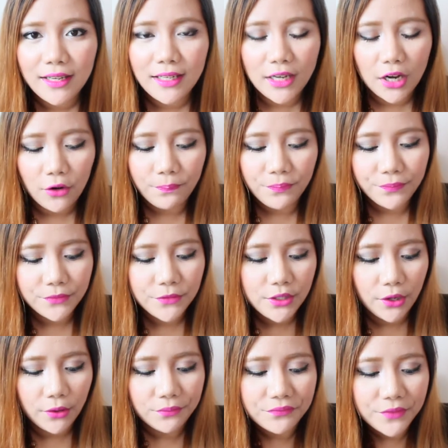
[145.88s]
you know,
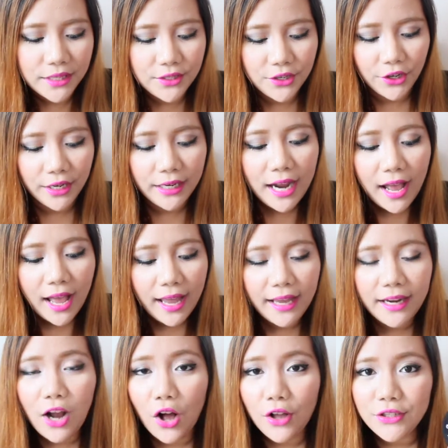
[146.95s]
so that's good.
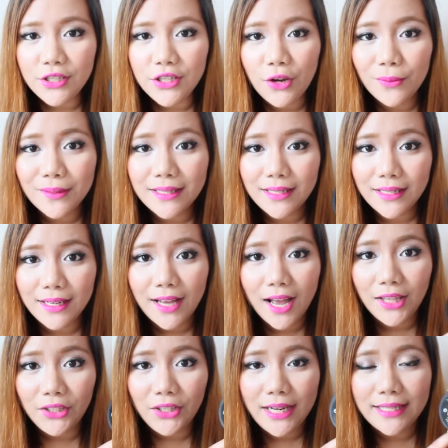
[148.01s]
And also City
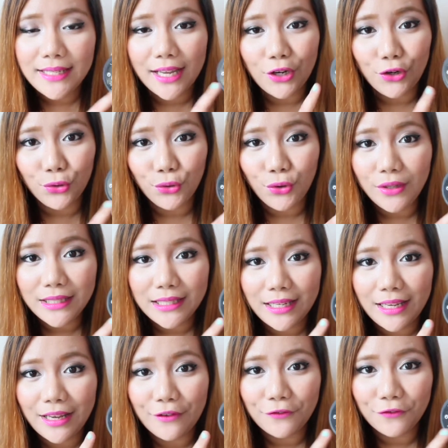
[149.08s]
Color is a
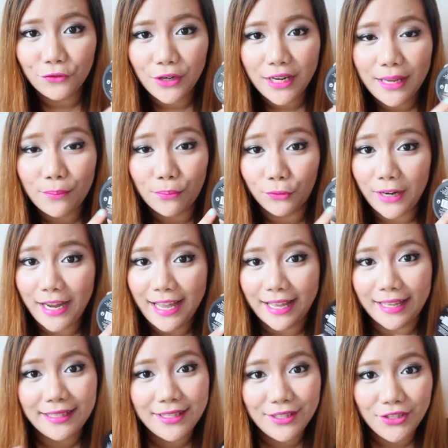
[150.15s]
cruelty-free
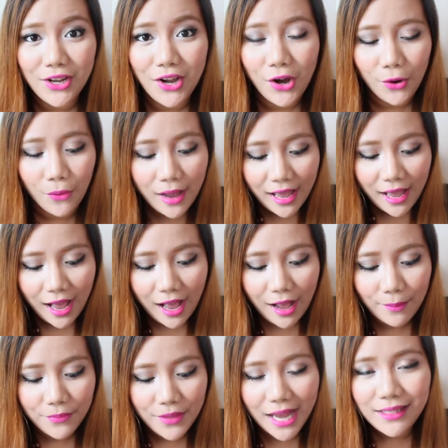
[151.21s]
brand, so
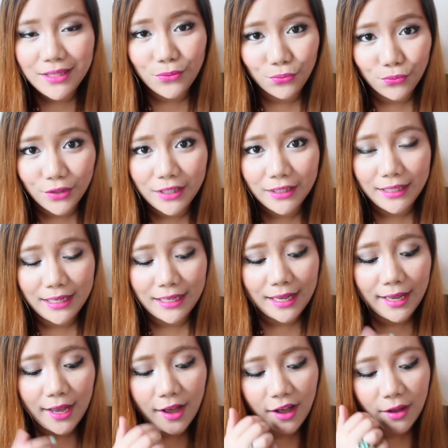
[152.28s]
that's really
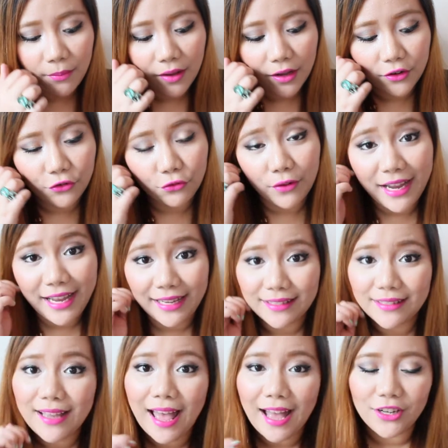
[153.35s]

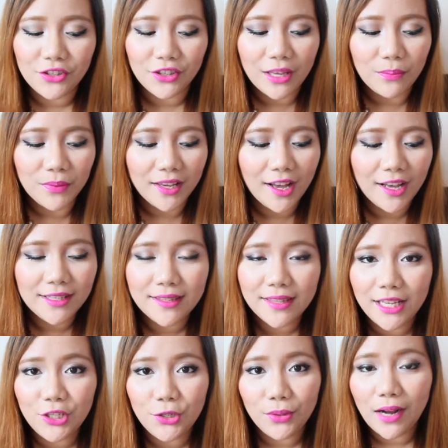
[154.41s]
great actually because
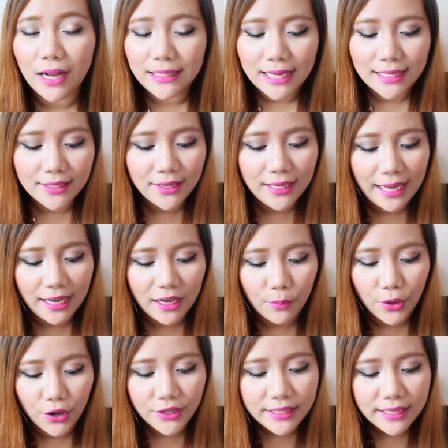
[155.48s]
they do not test on
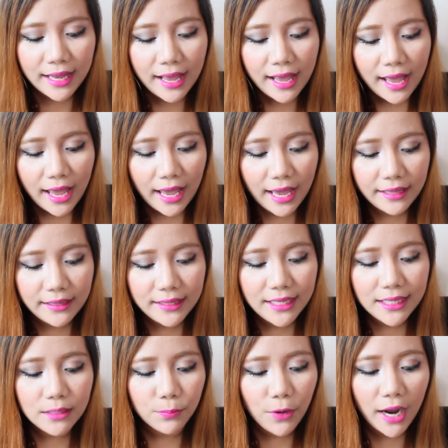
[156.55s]
animals, and
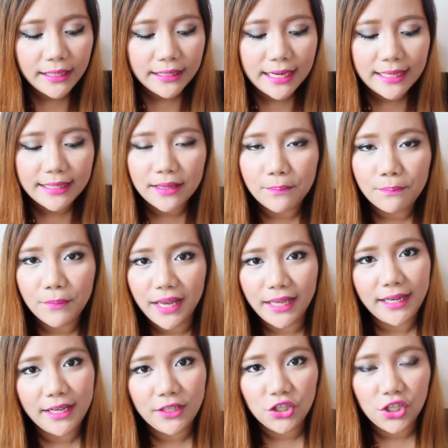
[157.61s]
this product is
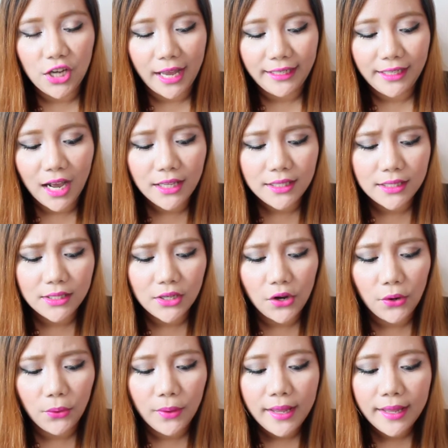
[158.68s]
made in China,
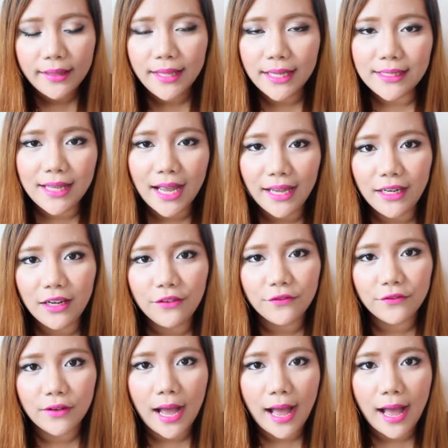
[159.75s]
so that's kind of,